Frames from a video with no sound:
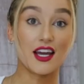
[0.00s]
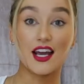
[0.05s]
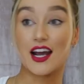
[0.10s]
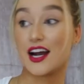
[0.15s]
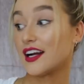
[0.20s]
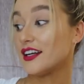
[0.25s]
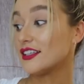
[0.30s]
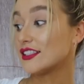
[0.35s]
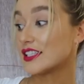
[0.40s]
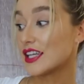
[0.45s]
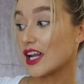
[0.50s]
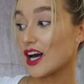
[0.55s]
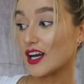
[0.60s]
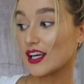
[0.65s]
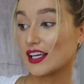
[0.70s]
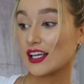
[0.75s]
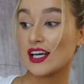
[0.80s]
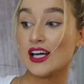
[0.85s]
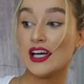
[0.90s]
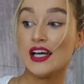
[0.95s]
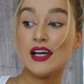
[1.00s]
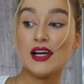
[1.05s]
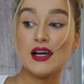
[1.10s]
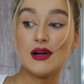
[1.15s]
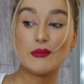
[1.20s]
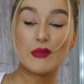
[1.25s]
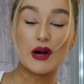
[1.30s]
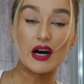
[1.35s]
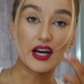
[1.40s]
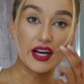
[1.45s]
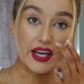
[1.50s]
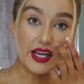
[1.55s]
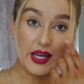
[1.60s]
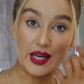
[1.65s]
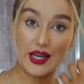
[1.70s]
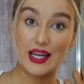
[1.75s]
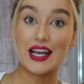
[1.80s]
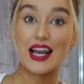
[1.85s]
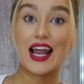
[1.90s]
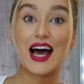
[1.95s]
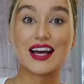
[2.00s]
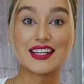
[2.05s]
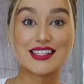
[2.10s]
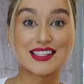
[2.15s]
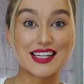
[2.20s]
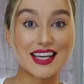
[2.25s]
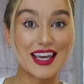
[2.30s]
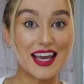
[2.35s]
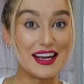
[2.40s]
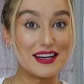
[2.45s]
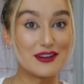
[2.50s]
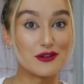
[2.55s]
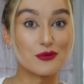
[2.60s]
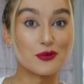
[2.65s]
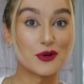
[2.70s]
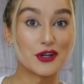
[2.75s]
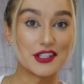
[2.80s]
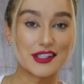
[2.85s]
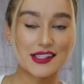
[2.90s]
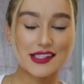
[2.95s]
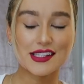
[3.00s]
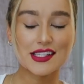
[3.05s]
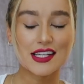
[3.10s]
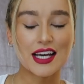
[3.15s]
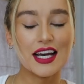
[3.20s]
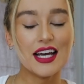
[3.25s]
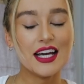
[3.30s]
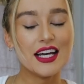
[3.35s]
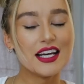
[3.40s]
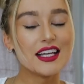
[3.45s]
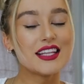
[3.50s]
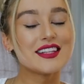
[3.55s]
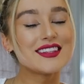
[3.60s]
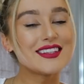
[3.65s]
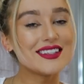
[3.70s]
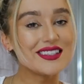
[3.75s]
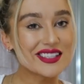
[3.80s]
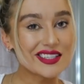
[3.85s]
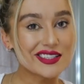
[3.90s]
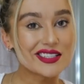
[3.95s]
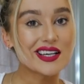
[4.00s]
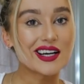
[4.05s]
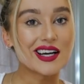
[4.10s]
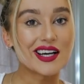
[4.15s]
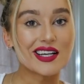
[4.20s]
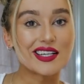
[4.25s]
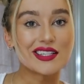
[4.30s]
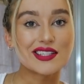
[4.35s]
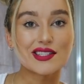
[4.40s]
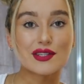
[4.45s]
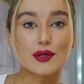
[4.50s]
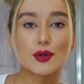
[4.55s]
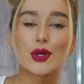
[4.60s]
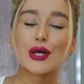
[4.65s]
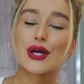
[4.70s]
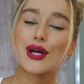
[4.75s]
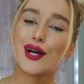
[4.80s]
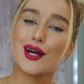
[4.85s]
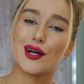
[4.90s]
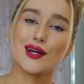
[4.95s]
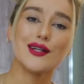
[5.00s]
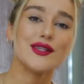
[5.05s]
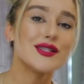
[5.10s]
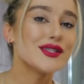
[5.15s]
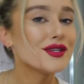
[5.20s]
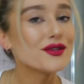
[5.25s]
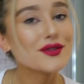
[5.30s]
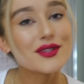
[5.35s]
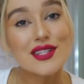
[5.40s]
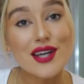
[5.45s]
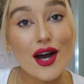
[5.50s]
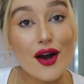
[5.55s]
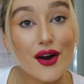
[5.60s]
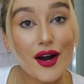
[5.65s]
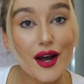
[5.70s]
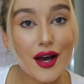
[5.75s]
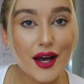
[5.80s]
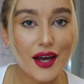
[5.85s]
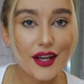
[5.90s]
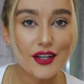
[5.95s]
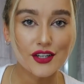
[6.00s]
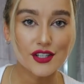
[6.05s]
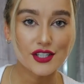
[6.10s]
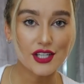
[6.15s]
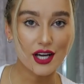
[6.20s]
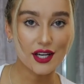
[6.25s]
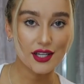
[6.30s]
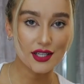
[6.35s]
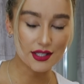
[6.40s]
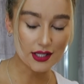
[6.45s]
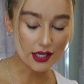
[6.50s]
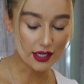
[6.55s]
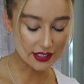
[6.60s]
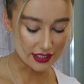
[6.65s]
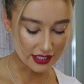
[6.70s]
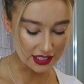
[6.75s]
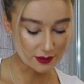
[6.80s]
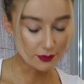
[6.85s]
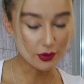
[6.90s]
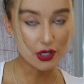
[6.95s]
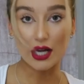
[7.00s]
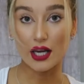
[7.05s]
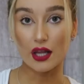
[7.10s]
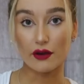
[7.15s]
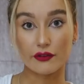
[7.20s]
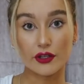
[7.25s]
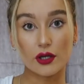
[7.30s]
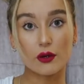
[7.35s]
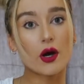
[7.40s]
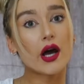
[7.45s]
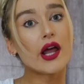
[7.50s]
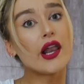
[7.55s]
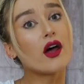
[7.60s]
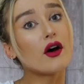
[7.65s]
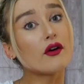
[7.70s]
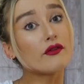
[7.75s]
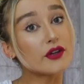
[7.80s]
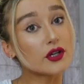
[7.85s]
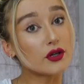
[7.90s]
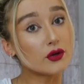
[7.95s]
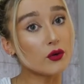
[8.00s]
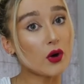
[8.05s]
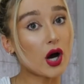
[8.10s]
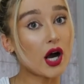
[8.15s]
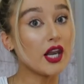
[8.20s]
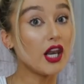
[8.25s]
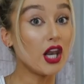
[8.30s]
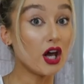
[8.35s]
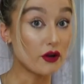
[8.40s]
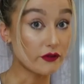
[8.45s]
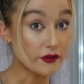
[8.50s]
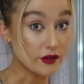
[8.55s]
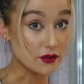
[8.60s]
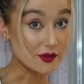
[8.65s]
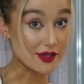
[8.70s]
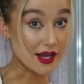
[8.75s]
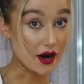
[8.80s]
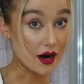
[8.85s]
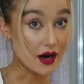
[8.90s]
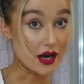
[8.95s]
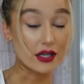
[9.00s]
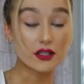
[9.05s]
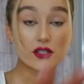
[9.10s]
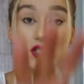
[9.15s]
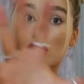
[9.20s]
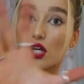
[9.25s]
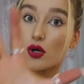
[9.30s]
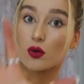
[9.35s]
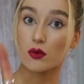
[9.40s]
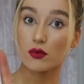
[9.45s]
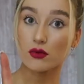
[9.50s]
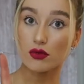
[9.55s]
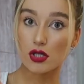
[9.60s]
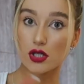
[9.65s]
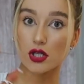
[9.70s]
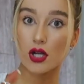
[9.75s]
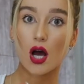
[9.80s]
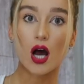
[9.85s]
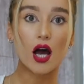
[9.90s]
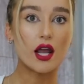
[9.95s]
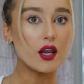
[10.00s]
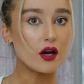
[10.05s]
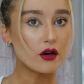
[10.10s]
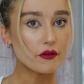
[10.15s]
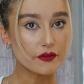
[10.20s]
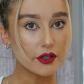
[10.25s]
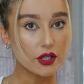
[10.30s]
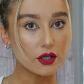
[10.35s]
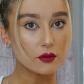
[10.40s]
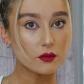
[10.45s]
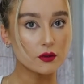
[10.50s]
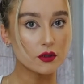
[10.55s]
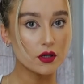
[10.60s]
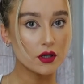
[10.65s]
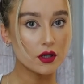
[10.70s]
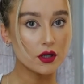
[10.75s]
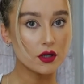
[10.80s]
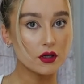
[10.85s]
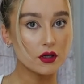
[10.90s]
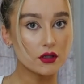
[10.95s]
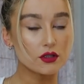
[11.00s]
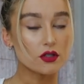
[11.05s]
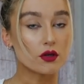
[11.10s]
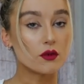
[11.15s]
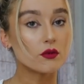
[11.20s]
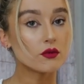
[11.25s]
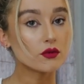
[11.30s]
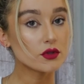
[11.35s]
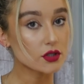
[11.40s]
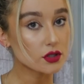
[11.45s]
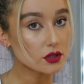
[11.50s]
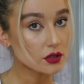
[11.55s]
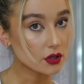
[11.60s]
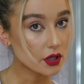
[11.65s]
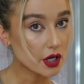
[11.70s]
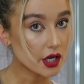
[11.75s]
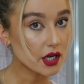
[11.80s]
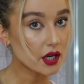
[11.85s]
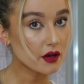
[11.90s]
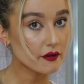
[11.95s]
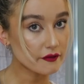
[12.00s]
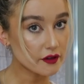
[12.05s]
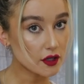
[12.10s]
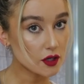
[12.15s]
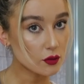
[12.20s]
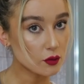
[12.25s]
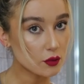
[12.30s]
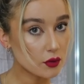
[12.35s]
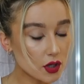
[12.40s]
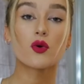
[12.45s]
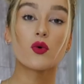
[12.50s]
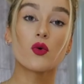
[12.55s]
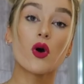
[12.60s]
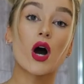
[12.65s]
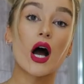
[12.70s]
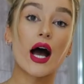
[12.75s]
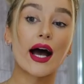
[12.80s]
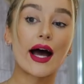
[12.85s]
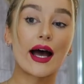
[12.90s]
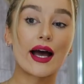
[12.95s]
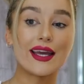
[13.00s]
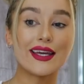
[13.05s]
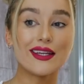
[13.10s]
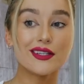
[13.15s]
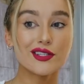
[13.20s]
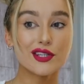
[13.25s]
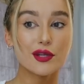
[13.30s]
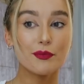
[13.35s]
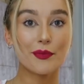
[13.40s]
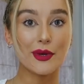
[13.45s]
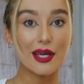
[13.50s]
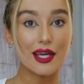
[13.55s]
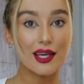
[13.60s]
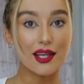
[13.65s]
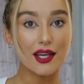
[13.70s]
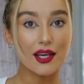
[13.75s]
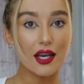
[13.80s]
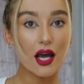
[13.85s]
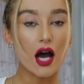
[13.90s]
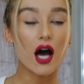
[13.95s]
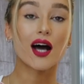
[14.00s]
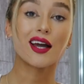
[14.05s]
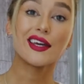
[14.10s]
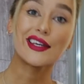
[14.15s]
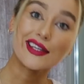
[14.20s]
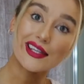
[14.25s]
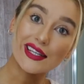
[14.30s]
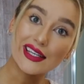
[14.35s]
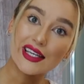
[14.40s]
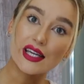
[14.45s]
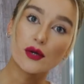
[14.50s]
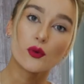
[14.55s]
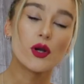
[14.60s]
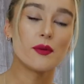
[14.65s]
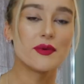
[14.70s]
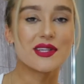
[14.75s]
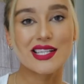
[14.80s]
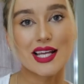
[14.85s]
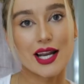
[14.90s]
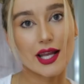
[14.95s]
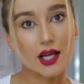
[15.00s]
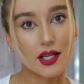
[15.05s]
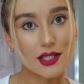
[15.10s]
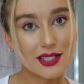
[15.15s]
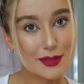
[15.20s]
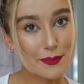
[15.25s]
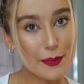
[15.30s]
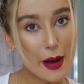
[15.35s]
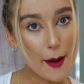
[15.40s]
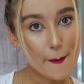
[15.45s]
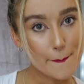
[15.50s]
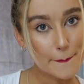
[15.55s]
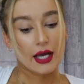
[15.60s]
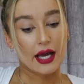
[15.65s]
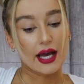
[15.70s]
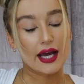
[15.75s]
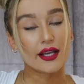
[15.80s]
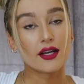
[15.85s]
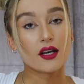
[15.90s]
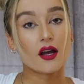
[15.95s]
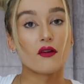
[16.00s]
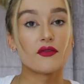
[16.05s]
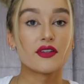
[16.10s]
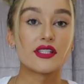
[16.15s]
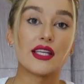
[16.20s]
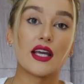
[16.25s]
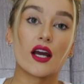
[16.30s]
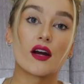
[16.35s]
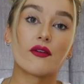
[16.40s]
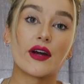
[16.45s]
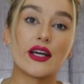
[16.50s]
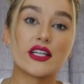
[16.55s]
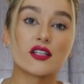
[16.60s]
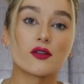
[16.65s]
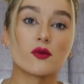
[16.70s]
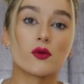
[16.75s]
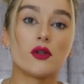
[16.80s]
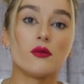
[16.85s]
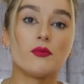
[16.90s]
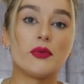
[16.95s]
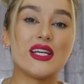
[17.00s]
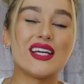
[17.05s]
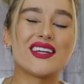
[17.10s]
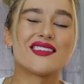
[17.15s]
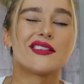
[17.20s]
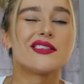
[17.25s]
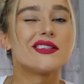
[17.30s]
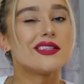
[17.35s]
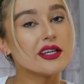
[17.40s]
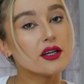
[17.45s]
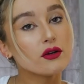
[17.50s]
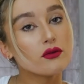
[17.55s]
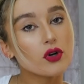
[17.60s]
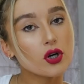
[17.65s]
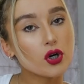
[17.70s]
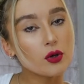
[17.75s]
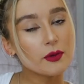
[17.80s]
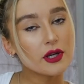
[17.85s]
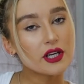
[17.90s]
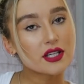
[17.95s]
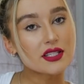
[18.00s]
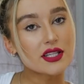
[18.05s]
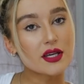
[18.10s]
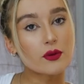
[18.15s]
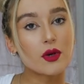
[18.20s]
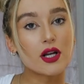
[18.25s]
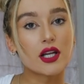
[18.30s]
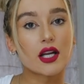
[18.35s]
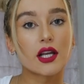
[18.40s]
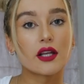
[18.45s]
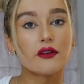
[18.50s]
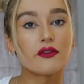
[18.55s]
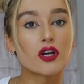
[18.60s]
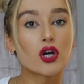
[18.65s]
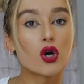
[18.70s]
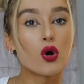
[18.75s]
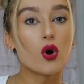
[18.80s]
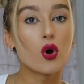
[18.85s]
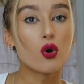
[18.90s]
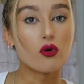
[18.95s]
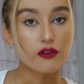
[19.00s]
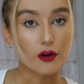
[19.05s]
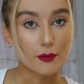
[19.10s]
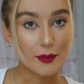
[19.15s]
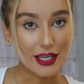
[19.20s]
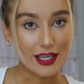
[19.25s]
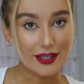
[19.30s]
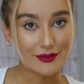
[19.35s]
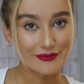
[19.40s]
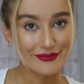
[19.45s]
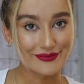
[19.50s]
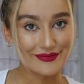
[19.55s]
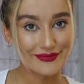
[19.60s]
they aren't like my elasticated ones. These are tight, so curse you, Zara, and your tiny sizes, but I love you. I love you. I love you, Zara. Don't. I love you. Don't. I love you. Oh, into the bin, i.e. we'll be selling Antipop. And obviously our rating will be a 0 because they will not even go over me.